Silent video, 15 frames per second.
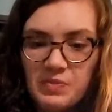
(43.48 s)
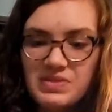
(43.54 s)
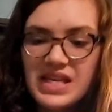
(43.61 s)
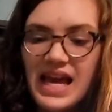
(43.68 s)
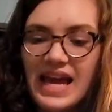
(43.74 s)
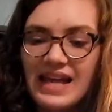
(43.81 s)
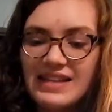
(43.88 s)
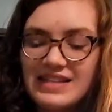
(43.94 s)

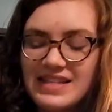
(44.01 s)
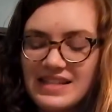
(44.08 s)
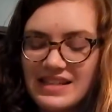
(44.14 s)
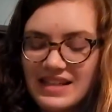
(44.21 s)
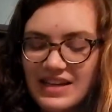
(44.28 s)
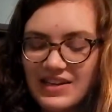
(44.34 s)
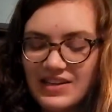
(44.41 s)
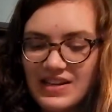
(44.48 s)
and
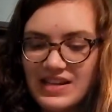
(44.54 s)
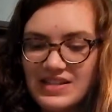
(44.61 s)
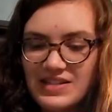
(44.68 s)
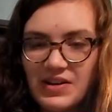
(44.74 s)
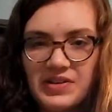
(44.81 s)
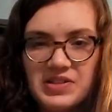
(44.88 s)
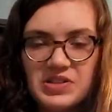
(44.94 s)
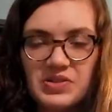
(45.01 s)
there is
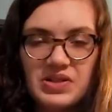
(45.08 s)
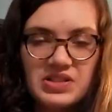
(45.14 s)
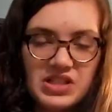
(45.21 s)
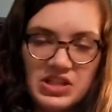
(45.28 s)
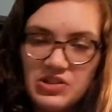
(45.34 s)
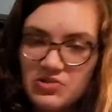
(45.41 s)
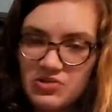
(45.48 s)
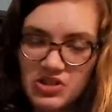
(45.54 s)
also
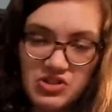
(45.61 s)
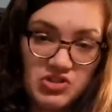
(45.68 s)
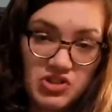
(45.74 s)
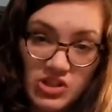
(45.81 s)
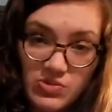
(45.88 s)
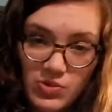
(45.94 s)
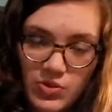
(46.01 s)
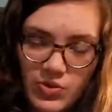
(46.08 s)
continued just
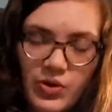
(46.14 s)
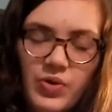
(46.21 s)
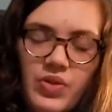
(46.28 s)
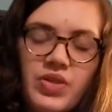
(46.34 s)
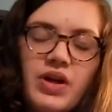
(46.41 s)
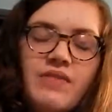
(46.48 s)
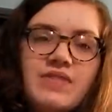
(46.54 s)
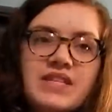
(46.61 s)
general
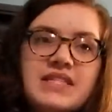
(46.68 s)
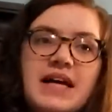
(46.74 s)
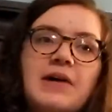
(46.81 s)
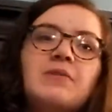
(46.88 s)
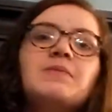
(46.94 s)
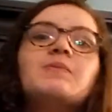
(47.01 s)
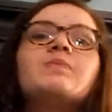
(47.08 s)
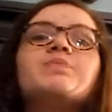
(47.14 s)
growth of the cell.
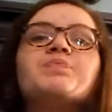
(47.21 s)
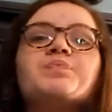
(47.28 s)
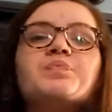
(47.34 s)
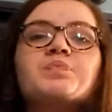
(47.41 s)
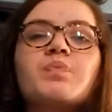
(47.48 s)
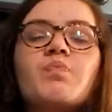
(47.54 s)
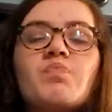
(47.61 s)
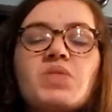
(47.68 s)

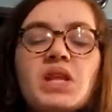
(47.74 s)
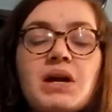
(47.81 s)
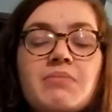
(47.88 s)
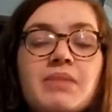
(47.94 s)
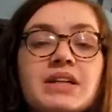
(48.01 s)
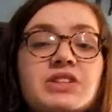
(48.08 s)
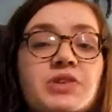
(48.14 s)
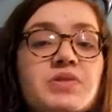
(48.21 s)

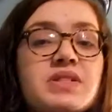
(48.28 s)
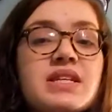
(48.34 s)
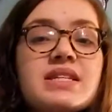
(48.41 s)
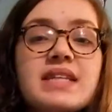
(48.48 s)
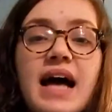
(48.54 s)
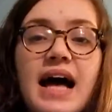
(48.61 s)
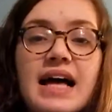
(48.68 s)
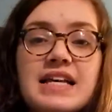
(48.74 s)
Mitosis
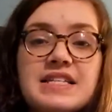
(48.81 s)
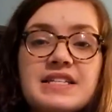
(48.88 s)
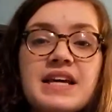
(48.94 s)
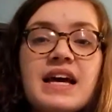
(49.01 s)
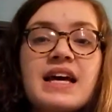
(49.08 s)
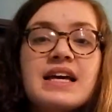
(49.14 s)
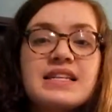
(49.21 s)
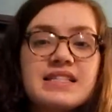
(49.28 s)
has
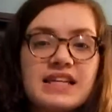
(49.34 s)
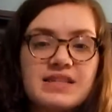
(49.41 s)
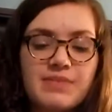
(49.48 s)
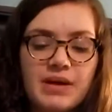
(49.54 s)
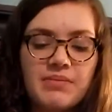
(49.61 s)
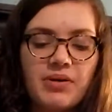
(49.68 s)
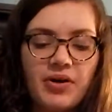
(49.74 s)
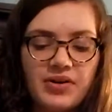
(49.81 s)
six
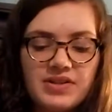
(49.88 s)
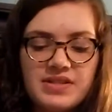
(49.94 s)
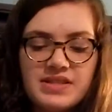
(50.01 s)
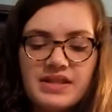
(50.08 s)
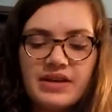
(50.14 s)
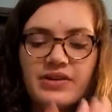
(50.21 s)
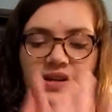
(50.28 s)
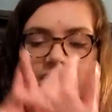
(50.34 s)
main parts.
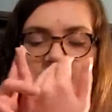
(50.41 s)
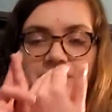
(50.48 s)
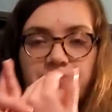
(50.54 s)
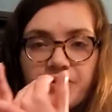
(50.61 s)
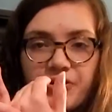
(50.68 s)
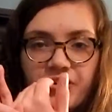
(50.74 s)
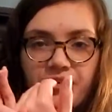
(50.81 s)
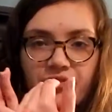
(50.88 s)
There is
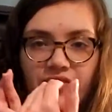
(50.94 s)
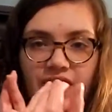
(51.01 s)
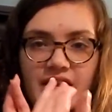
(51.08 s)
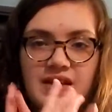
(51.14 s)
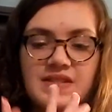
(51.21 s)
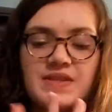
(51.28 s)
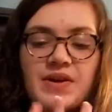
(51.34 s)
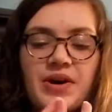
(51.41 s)

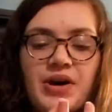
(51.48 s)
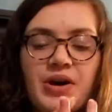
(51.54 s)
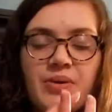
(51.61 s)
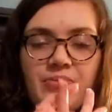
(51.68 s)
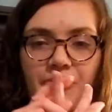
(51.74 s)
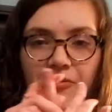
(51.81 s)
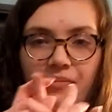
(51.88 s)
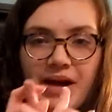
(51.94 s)
prophase,
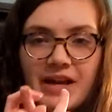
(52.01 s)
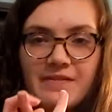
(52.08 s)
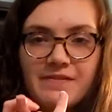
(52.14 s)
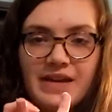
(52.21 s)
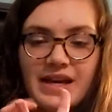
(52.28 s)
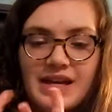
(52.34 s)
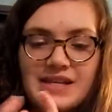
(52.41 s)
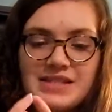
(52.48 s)

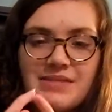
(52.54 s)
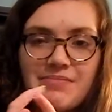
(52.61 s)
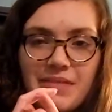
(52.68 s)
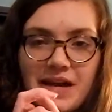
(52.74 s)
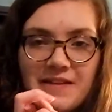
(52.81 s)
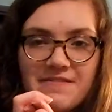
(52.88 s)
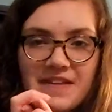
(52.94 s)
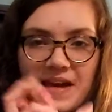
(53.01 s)
prometaphase,
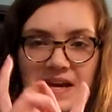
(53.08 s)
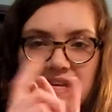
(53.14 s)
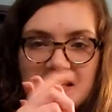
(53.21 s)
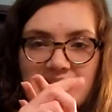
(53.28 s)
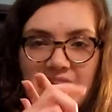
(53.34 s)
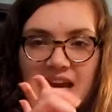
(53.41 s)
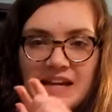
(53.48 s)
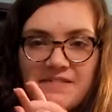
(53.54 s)
metaphase,
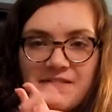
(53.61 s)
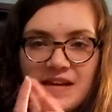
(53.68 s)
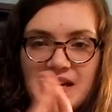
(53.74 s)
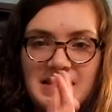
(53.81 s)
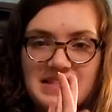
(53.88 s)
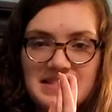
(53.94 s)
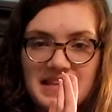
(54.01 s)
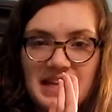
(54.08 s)

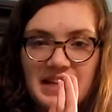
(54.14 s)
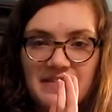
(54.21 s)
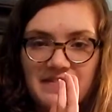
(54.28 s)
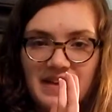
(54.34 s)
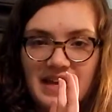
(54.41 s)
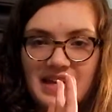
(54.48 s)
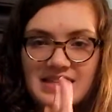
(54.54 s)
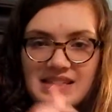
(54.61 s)
anaphase,
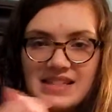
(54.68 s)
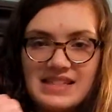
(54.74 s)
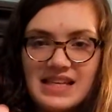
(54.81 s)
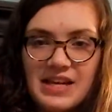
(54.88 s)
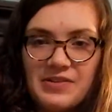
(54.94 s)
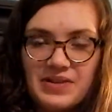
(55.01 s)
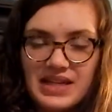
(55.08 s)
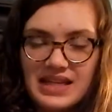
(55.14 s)
telophase, and
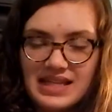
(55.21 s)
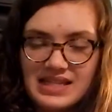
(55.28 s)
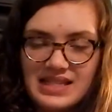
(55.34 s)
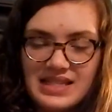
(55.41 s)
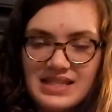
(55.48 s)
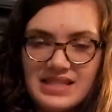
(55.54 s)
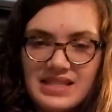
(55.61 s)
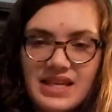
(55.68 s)

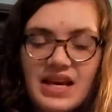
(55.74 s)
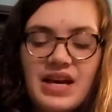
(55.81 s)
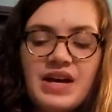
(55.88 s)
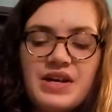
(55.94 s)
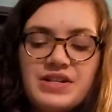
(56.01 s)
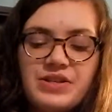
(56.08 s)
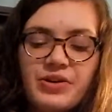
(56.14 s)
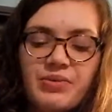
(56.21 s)
cytokinesis.
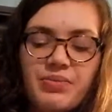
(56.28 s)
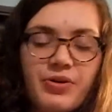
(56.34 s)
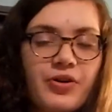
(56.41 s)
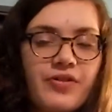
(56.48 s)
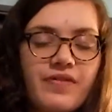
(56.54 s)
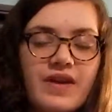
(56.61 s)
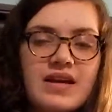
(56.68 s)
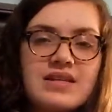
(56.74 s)
So in
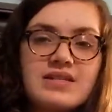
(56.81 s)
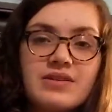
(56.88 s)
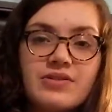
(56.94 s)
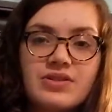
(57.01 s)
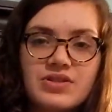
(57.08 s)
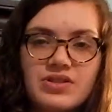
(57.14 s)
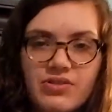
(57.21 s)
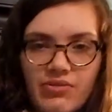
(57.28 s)
prophase,
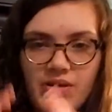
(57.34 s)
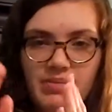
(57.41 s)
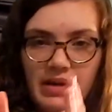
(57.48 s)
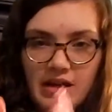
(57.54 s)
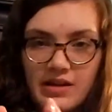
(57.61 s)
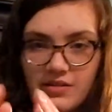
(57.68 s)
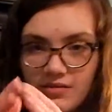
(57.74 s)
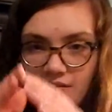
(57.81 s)
there's three
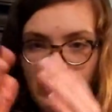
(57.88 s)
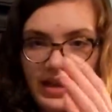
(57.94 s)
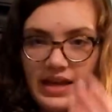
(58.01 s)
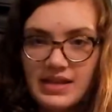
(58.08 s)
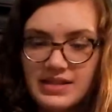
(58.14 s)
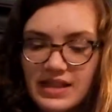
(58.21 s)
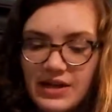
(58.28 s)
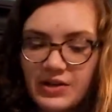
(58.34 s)
main
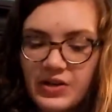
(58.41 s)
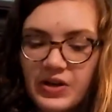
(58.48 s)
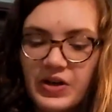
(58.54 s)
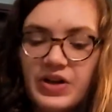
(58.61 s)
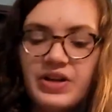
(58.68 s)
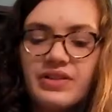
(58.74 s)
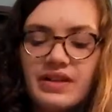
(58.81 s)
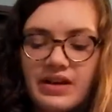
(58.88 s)
things that
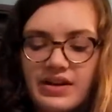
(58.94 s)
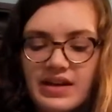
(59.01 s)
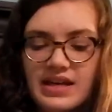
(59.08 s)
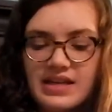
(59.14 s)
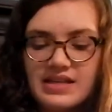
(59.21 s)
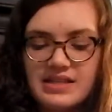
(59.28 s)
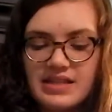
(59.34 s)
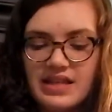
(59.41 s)
occur. There
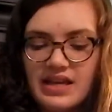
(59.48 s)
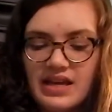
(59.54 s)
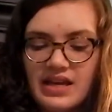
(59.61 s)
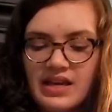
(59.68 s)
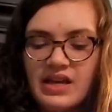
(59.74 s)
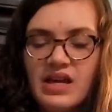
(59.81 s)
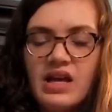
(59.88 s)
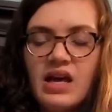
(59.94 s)
is
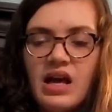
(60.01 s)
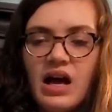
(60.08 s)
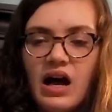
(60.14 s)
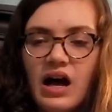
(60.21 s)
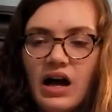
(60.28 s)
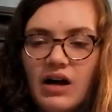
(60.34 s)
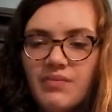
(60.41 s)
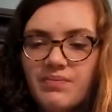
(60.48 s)
the
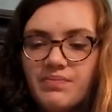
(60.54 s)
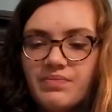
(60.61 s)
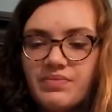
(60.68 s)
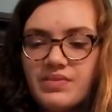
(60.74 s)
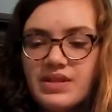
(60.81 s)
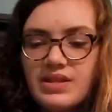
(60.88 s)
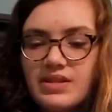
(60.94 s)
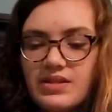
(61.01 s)

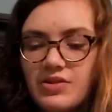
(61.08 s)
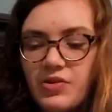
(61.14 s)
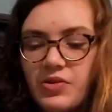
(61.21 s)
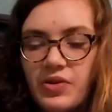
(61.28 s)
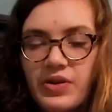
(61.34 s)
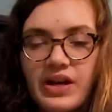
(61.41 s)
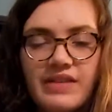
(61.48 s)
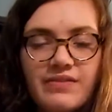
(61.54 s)

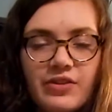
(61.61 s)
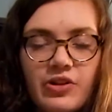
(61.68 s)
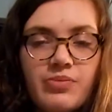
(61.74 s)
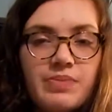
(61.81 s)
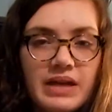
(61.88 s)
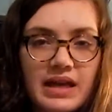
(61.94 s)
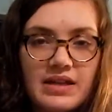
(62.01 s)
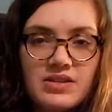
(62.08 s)
nuclear envelope
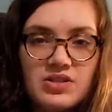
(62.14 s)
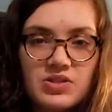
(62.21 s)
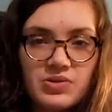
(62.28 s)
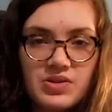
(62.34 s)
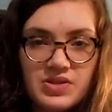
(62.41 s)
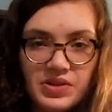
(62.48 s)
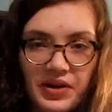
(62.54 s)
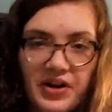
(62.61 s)
begins to
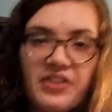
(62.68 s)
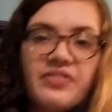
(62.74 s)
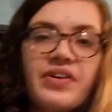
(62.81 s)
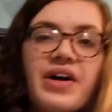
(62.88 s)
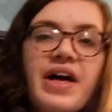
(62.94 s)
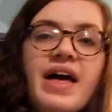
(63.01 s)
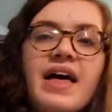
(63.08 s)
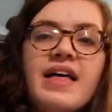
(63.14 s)
dissolve.
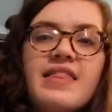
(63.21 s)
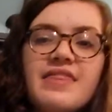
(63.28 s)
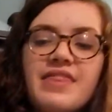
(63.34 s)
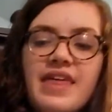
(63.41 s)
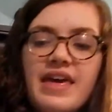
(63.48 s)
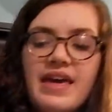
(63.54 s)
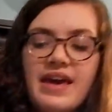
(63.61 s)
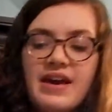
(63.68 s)

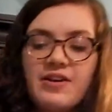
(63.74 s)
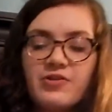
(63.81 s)
The